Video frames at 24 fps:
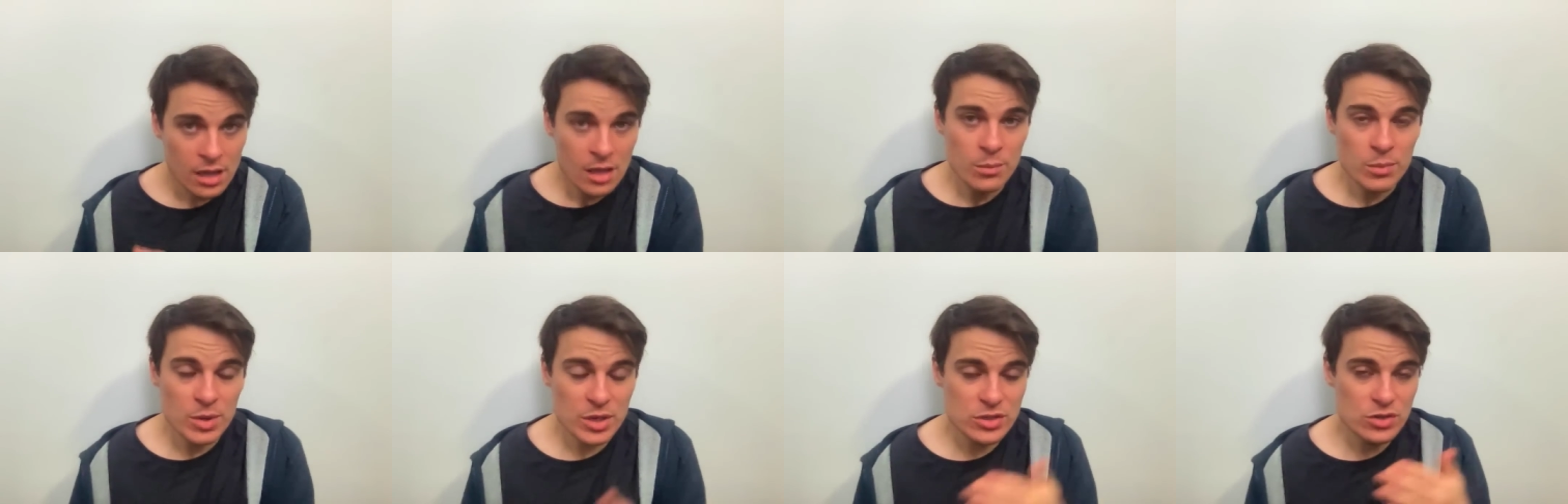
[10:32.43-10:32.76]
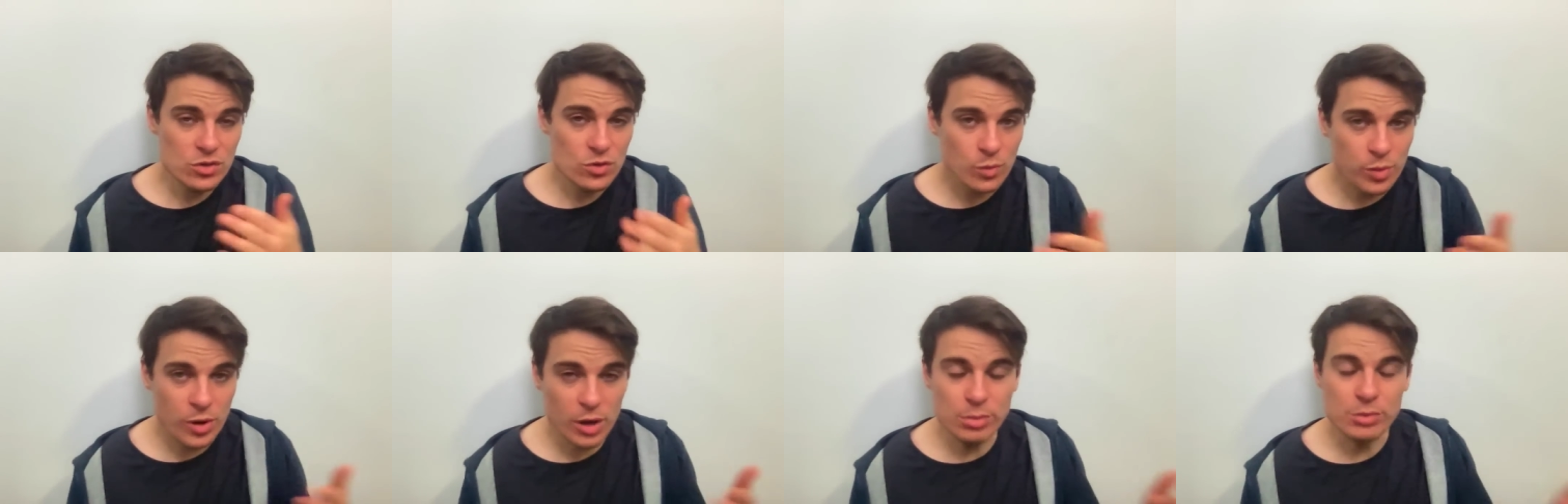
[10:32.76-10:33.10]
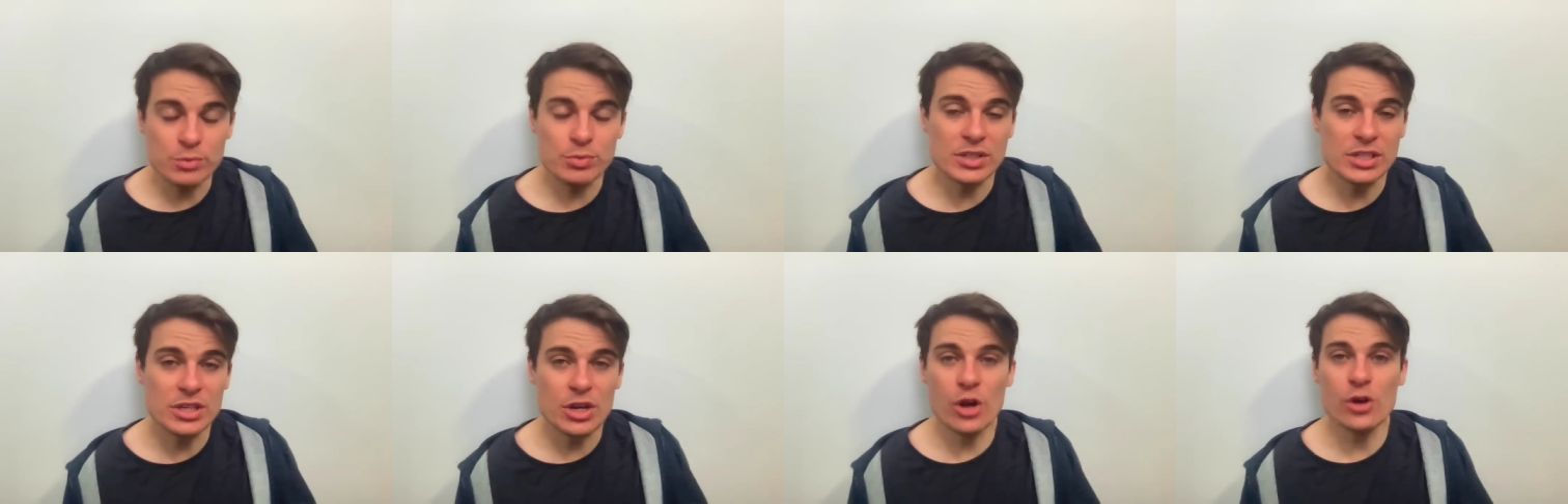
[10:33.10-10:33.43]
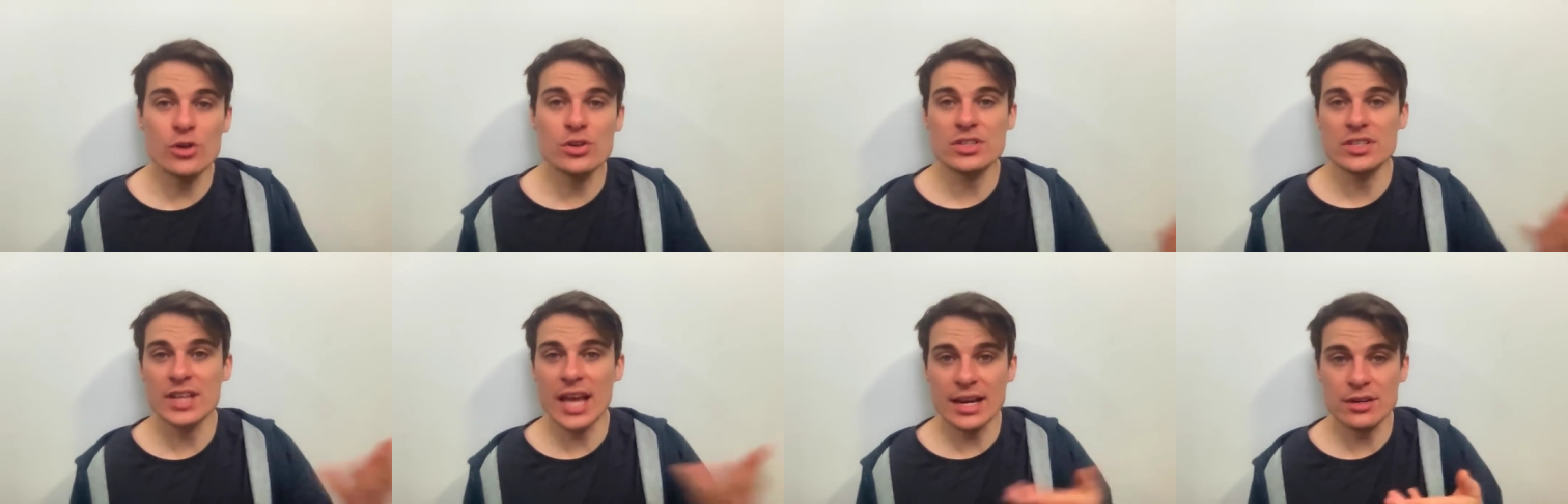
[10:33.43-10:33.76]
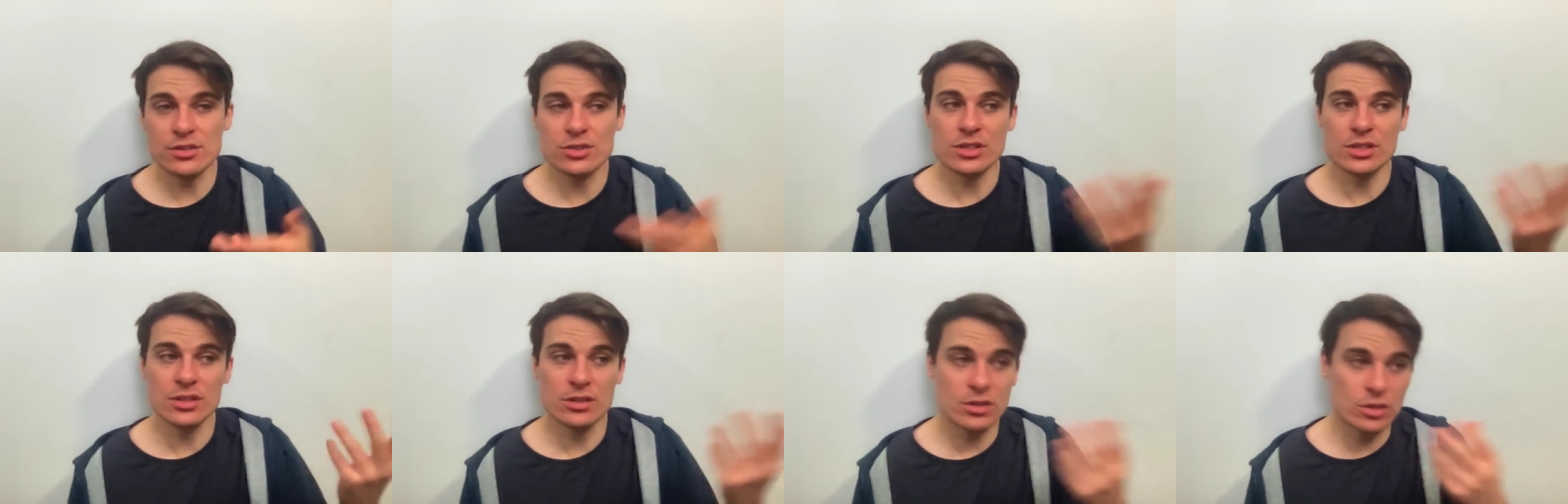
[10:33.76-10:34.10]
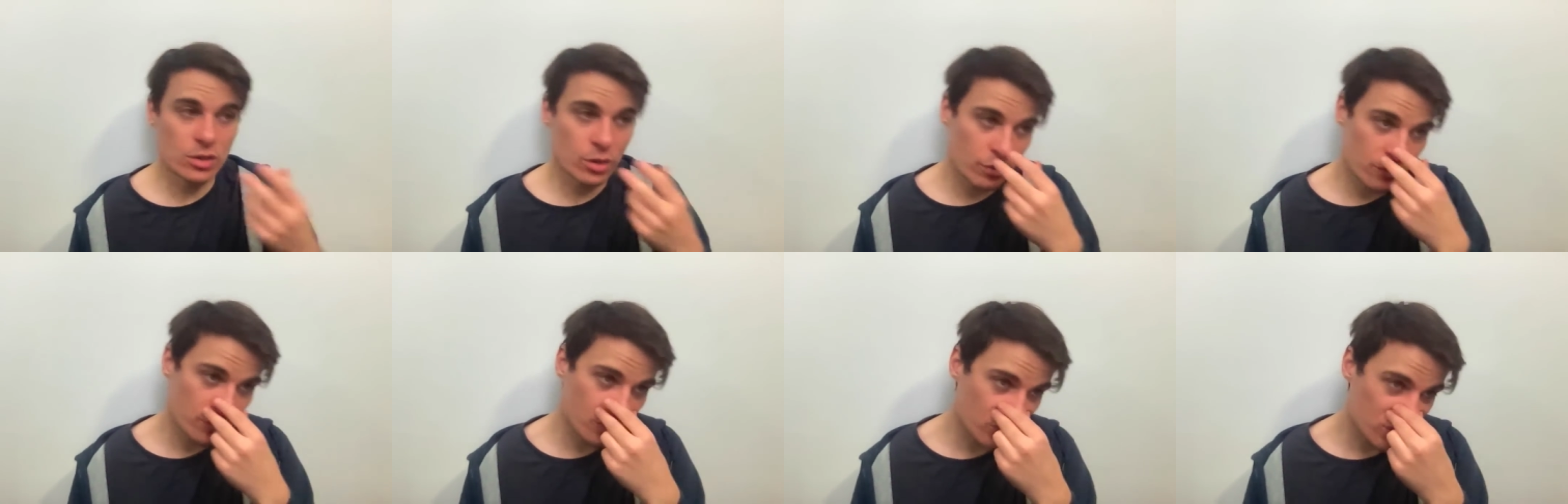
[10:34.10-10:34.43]
Because you'll probably notice actually that a
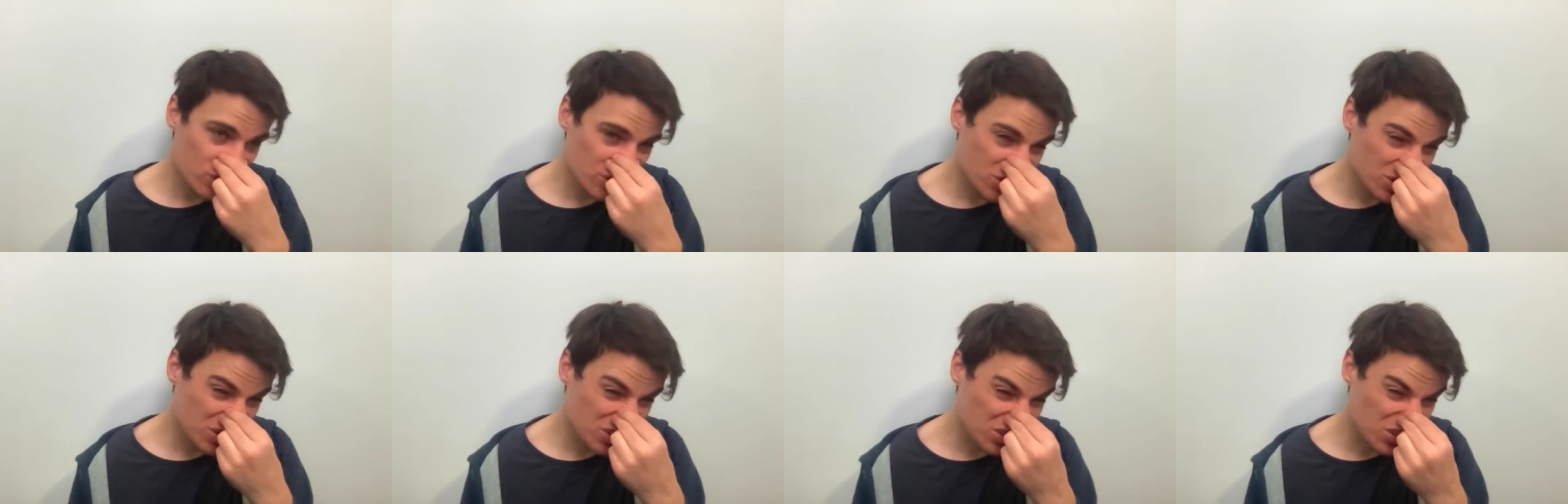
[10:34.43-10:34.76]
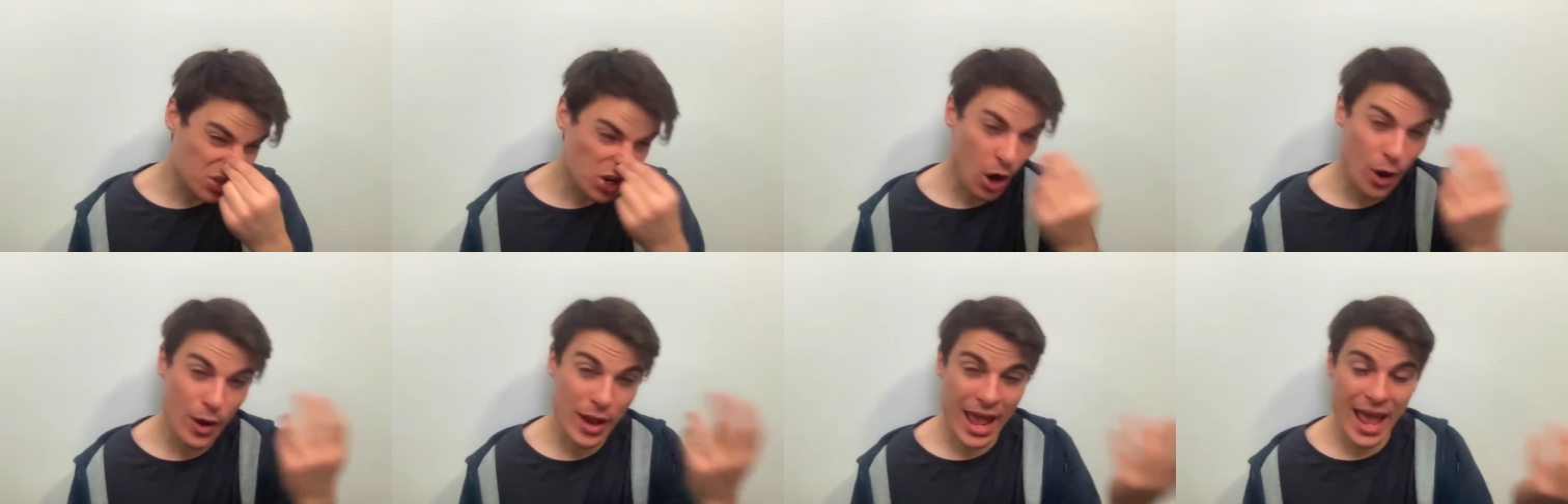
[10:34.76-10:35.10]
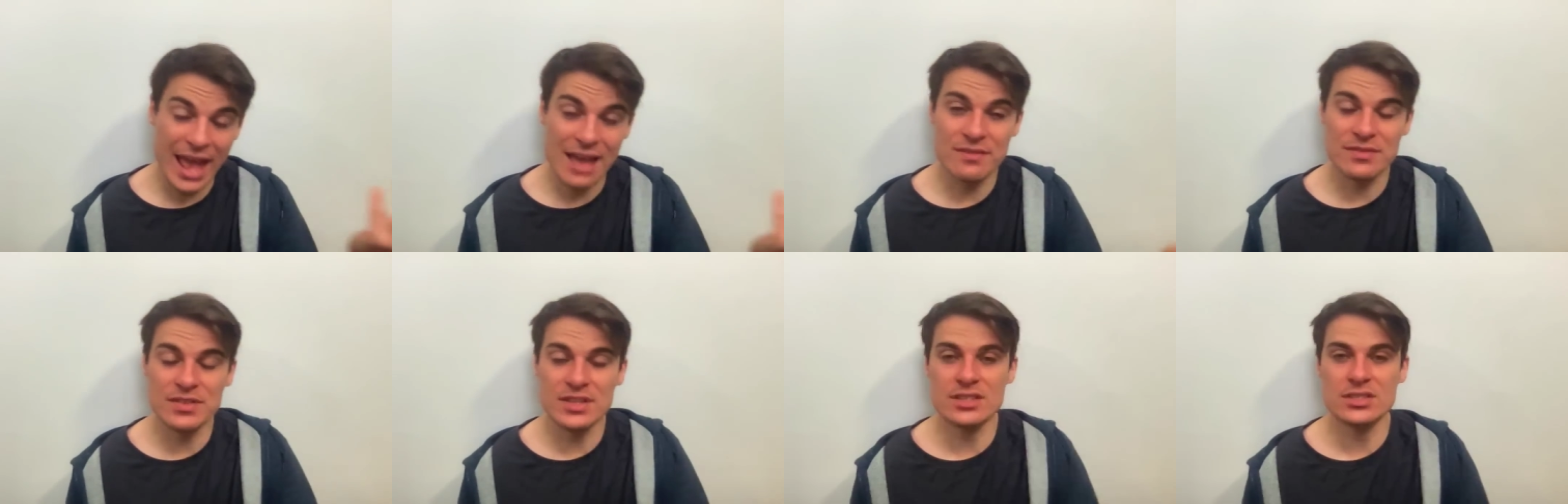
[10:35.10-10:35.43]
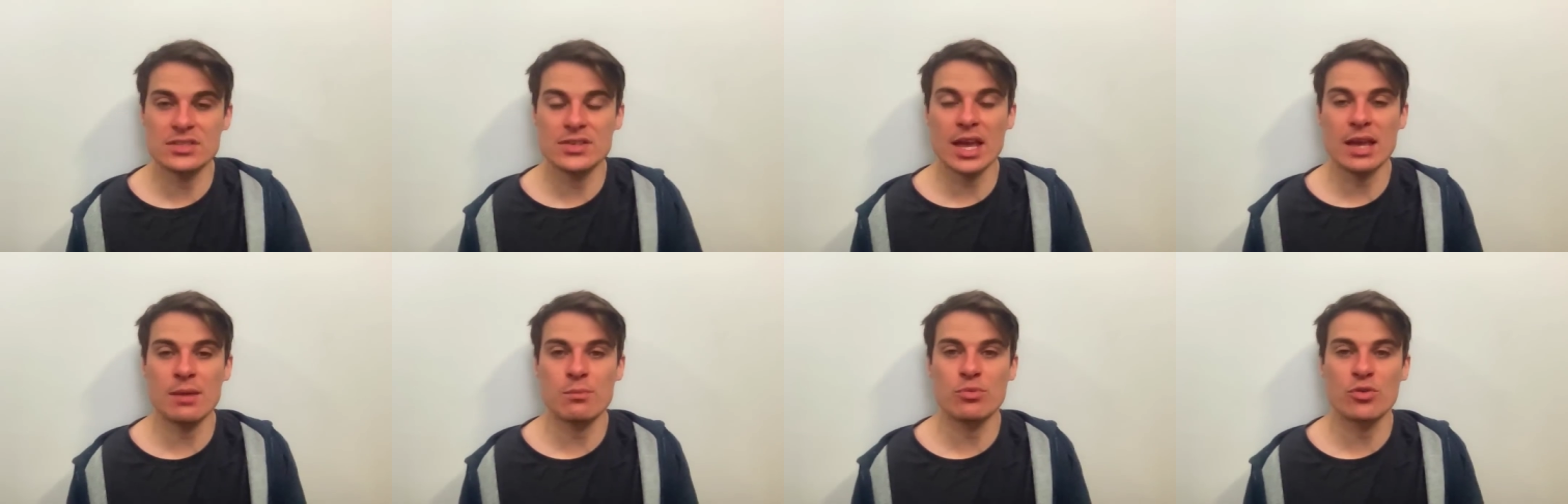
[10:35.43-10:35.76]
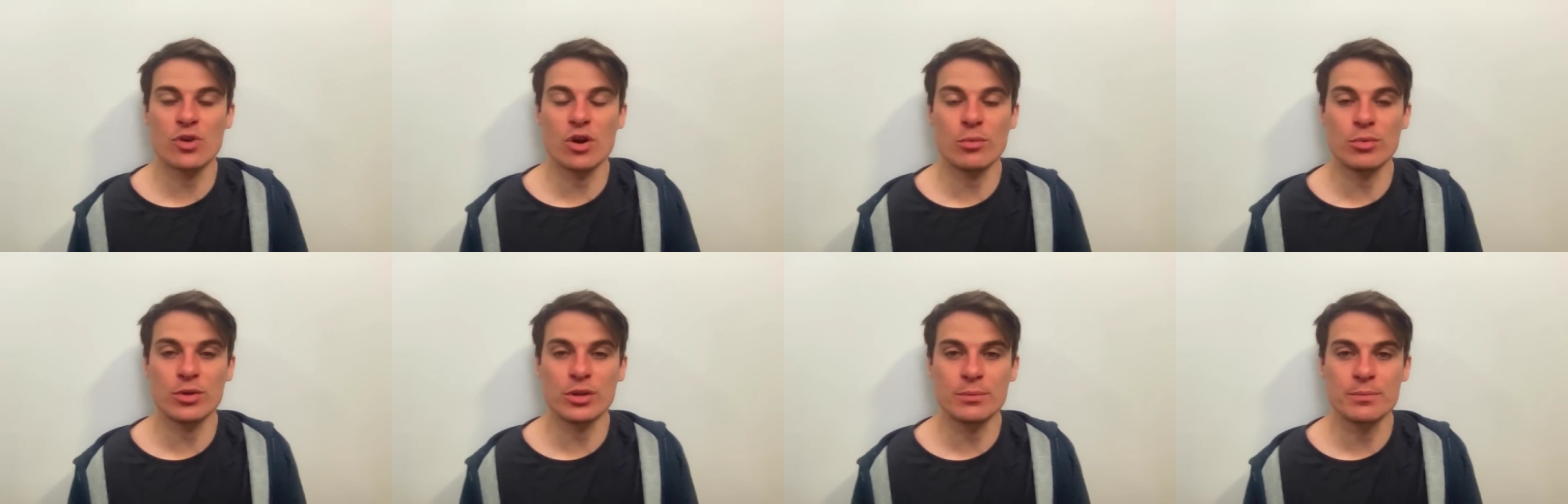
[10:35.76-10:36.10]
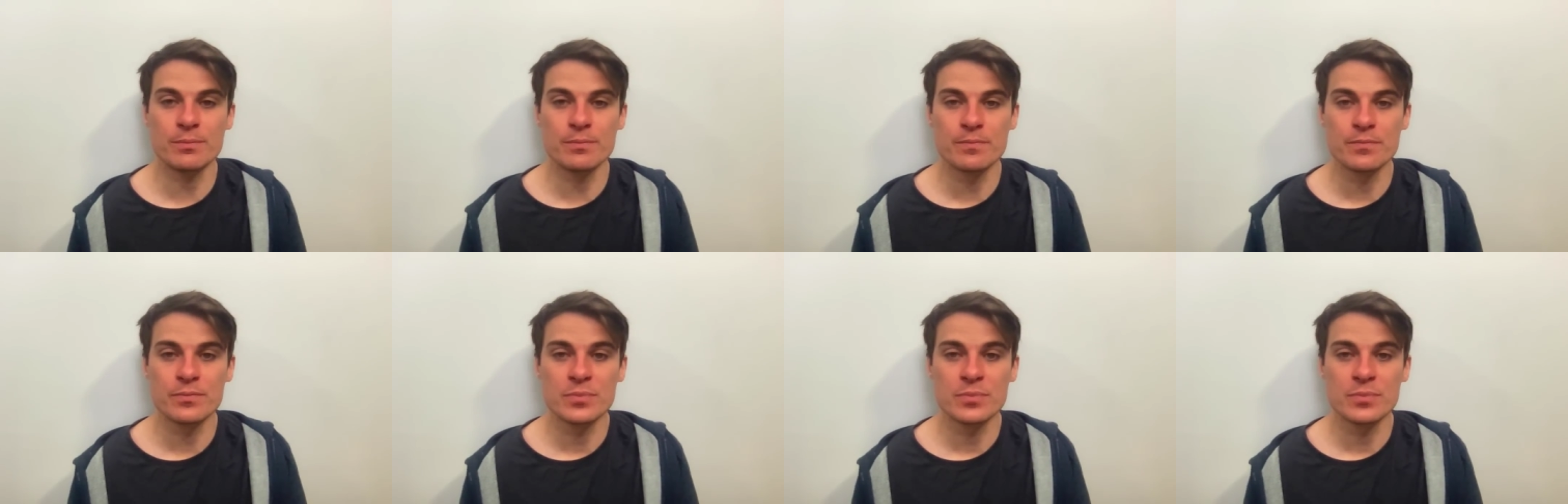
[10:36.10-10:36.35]
lot of Christians don't have this same problem.